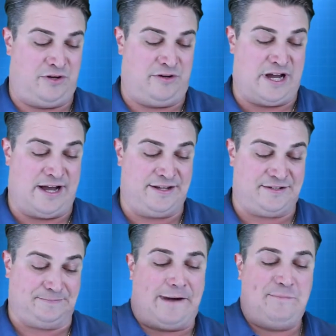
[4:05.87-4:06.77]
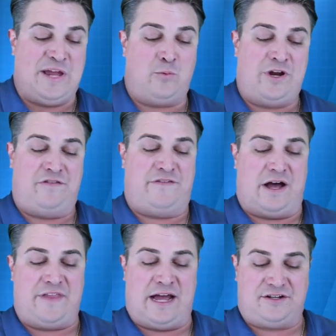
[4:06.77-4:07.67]
you guys. And when you
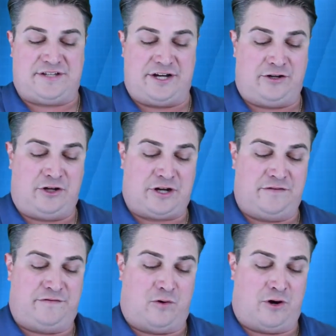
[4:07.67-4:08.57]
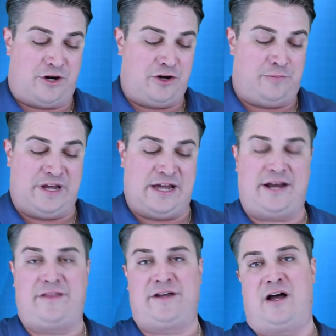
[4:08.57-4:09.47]
found the house that you're looking for, you'll be
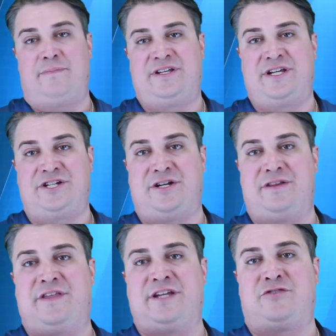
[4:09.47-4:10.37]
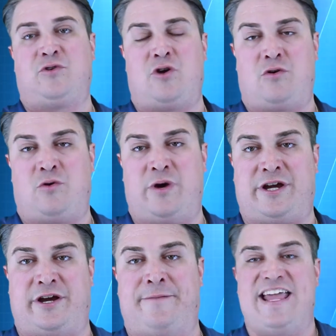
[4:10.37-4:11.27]
ahead of the competition. Things will go
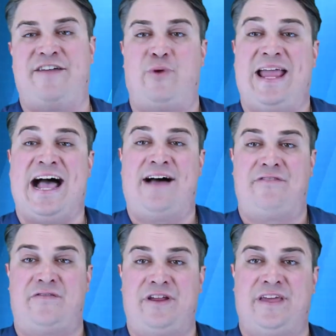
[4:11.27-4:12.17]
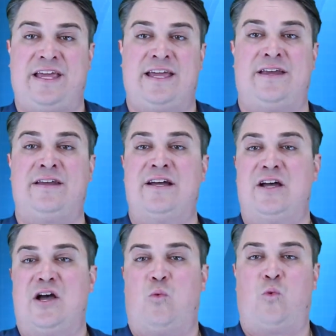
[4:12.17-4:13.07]
quicker. If we have everything in,
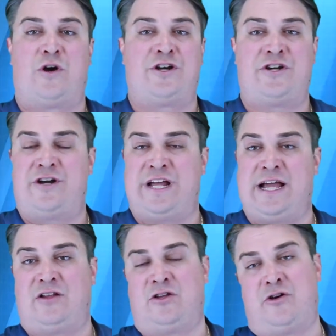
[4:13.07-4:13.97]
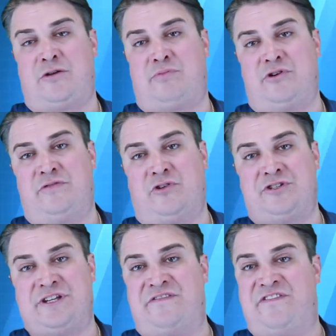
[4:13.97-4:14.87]
we're turning out loan
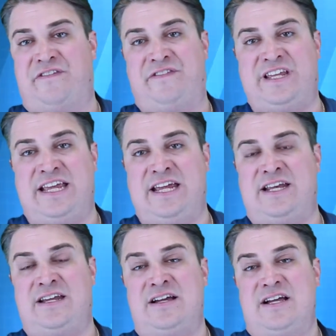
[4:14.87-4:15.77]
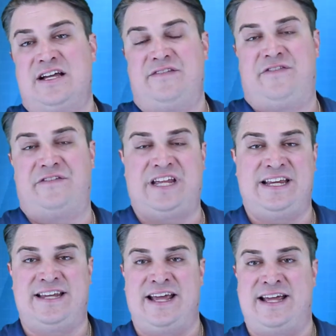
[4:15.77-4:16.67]
approvals in 15
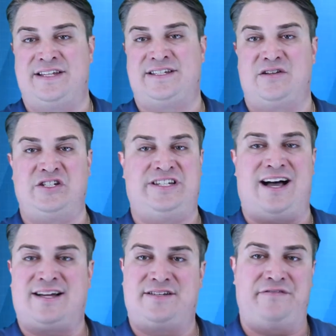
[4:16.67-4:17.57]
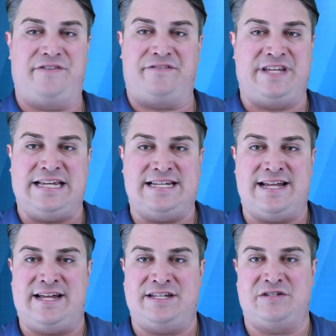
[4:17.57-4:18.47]
days, docs in 15
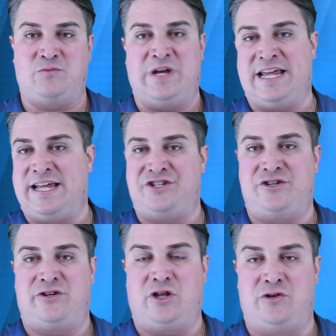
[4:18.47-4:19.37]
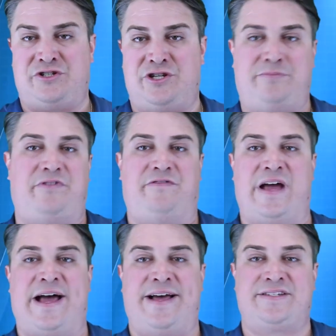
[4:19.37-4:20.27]
days. We can get you closed super
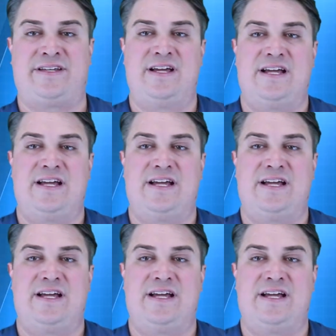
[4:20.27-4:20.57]
fast